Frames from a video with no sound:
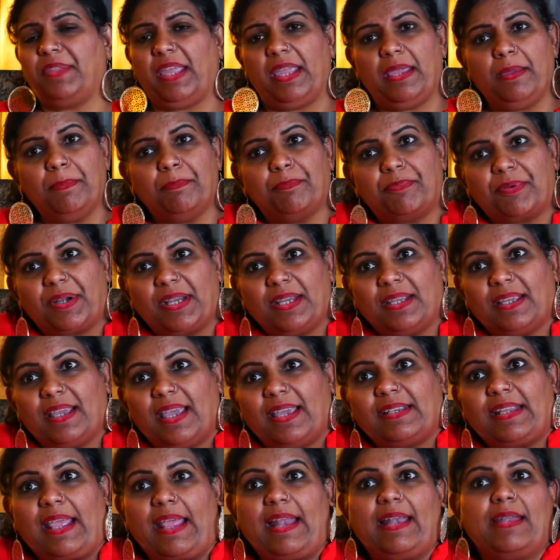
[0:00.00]
they bring
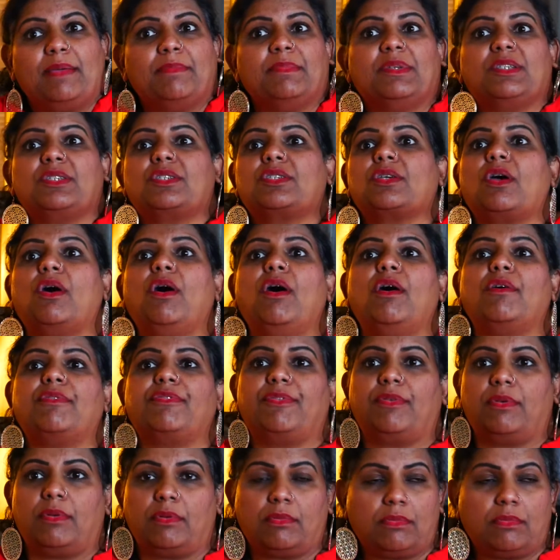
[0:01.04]
an element of